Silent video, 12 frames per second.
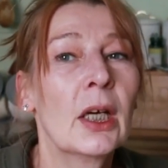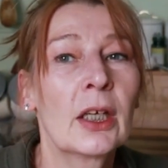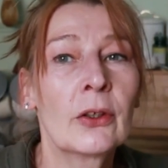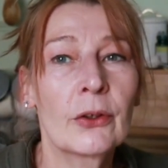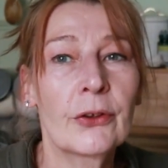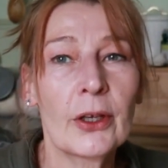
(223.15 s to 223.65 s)

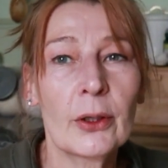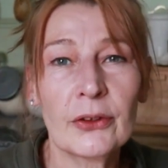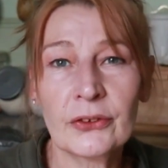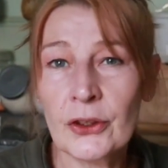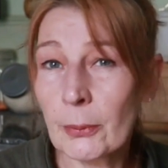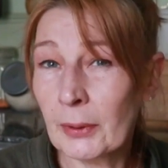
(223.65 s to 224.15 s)
And although
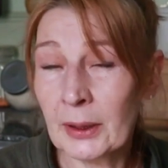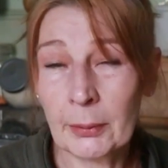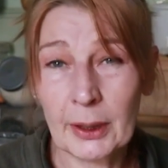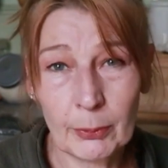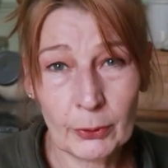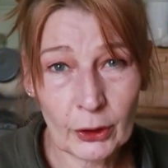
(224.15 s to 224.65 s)
there's not many
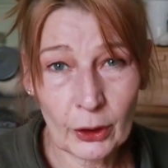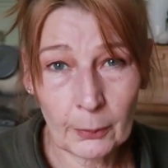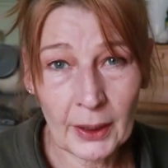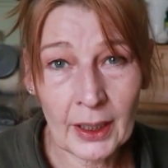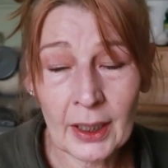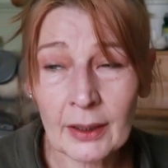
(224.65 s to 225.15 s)
people go
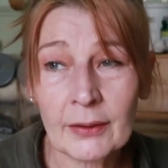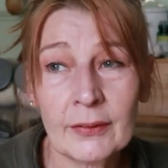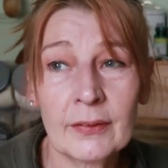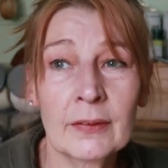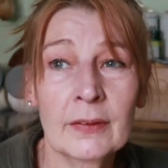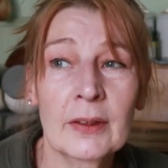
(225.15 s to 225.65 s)

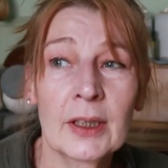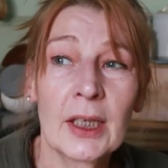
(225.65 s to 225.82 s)
past,